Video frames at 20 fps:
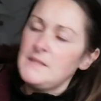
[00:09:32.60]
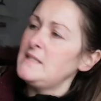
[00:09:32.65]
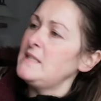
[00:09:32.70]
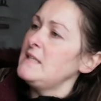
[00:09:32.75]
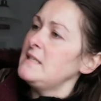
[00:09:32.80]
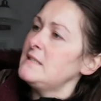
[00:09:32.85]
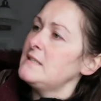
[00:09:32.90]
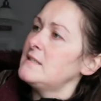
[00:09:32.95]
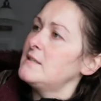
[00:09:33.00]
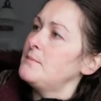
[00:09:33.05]

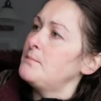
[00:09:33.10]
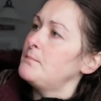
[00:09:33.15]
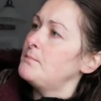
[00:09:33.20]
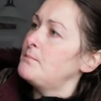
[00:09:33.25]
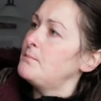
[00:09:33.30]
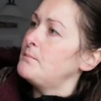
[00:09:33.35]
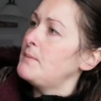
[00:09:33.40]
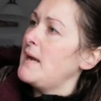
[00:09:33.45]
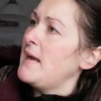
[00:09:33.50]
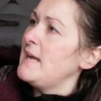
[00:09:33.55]
petite
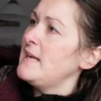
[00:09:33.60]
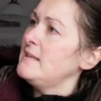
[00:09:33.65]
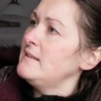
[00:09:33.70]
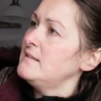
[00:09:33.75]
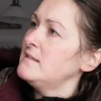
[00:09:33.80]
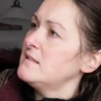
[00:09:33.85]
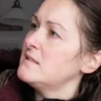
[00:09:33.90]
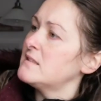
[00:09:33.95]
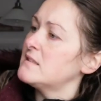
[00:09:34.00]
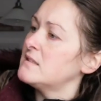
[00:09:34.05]

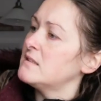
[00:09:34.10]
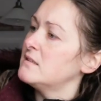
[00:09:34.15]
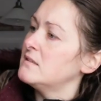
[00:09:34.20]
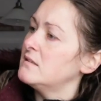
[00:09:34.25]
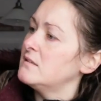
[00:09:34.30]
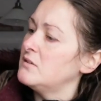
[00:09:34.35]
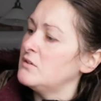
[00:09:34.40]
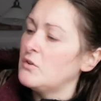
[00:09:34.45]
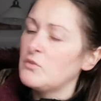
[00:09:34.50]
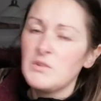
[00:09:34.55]
pains,
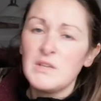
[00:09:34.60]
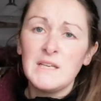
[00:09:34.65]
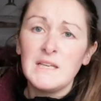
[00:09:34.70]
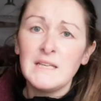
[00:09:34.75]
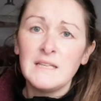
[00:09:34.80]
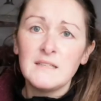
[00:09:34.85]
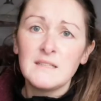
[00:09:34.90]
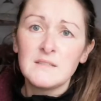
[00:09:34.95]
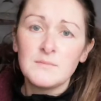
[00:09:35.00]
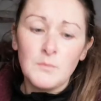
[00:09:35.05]
you know, the
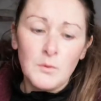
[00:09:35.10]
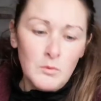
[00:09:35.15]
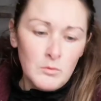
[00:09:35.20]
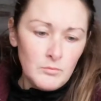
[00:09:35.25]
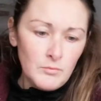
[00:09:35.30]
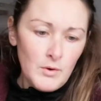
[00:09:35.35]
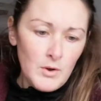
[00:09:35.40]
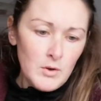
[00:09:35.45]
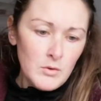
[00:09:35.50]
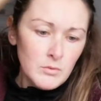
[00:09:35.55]
little
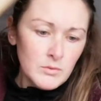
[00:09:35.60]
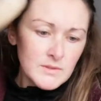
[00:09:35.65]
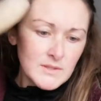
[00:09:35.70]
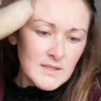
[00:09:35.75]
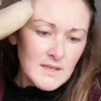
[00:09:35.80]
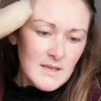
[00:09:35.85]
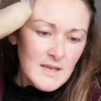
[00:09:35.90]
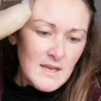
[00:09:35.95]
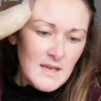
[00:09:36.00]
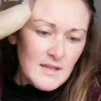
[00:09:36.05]
small
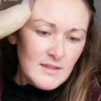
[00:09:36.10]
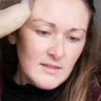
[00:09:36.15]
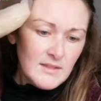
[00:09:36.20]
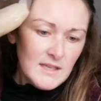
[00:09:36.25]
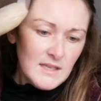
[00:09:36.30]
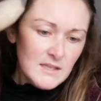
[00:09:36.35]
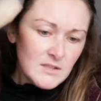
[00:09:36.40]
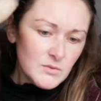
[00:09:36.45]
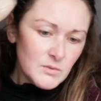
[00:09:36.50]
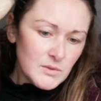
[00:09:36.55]
rolls.
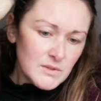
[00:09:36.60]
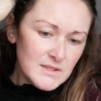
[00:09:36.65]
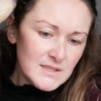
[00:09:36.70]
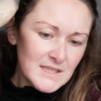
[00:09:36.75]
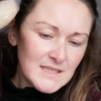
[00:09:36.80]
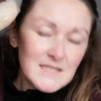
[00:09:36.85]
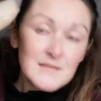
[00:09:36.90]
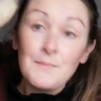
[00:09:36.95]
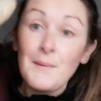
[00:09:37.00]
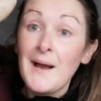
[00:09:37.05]
These were
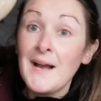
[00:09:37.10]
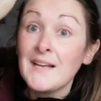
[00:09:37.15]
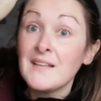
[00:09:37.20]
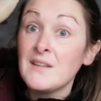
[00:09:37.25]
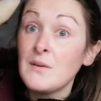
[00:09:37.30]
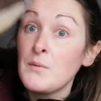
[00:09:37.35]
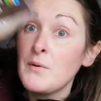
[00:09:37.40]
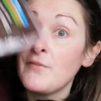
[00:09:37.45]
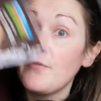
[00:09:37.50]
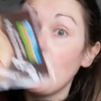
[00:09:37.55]
6-pack
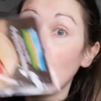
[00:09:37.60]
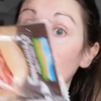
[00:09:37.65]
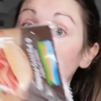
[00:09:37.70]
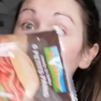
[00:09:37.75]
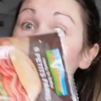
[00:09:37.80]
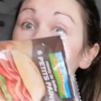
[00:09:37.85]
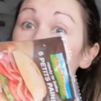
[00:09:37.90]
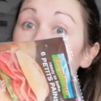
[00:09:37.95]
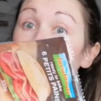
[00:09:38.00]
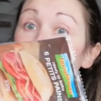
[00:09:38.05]
and they were
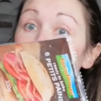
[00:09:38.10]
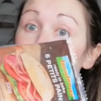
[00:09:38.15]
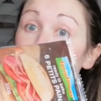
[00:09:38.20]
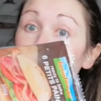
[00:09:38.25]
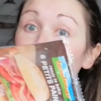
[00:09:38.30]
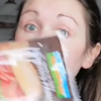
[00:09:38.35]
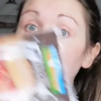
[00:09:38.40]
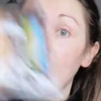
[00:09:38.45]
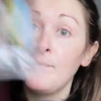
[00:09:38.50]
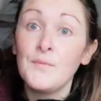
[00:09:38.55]

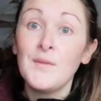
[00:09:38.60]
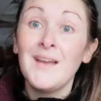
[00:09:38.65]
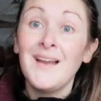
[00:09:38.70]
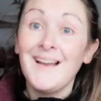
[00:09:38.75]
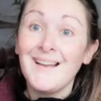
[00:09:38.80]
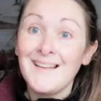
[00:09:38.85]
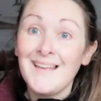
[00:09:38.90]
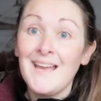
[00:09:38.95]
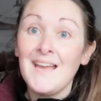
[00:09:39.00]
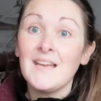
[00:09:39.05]
49p.
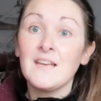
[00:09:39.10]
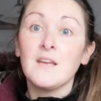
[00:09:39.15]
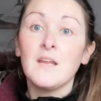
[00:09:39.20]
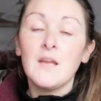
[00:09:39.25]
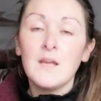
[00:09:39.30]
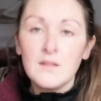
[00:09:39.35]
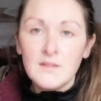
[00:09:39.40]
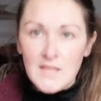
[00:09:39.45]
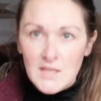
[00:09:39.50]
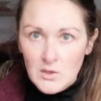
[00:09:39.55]

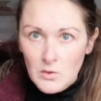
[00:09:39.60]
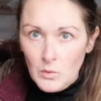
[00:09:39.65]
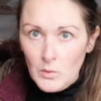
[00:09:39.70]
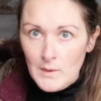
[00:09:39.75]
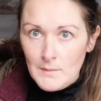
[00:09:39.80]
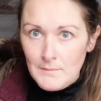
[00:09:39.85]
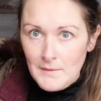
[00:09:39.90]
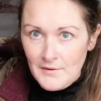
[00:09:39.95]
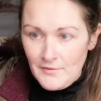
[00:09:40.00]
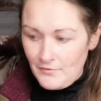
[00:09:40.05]
Again, they
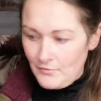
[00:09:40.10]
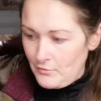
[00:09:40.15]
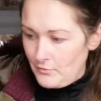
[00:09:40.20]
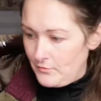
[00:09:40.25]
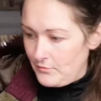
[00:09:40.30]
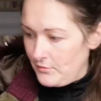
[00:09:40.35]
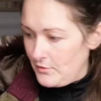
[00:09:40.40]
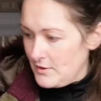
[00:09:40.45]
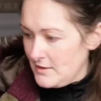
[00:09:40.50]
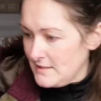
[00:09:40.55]
go in my
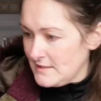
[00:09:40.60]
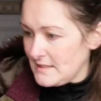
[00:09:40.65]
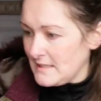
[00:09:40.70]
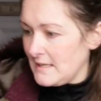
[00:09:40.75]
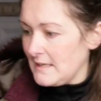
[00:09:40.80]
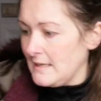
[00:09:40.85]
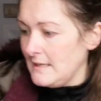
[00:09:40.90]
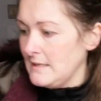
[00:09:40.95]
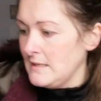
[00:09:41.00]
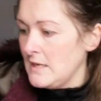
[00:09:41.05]

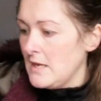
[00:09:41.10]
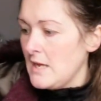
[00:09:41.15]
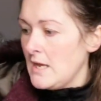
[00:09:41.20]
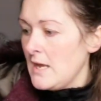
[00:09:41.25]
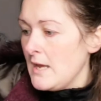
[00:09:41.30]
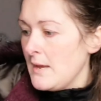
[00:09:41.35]
freezer